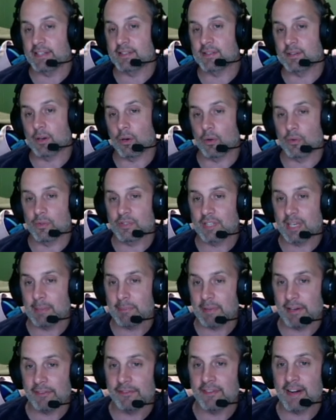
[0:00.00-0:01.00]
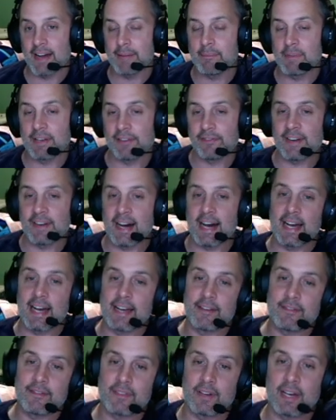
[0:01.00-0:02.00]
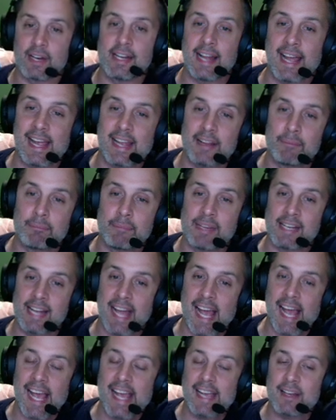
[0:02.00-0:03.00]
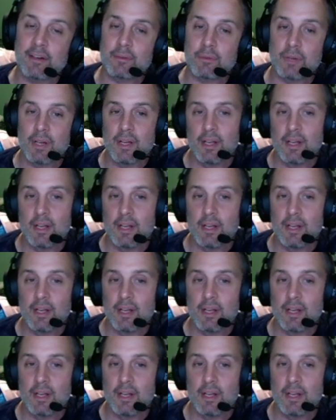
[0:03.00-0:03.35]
So it's going to be a 5 mid 5, an 8 mid 8,